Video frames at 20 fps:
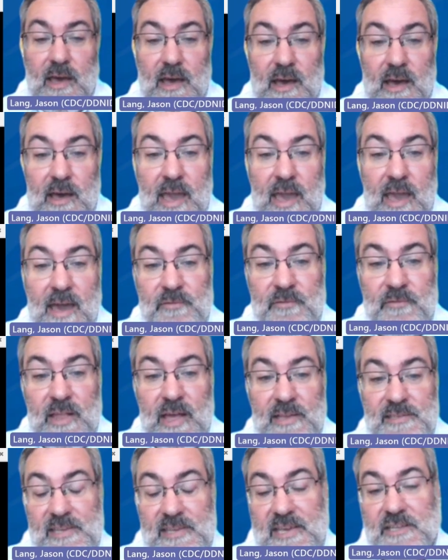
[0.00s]
have
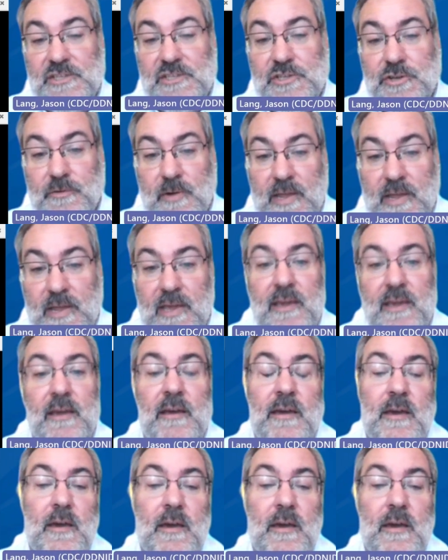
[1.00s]
less history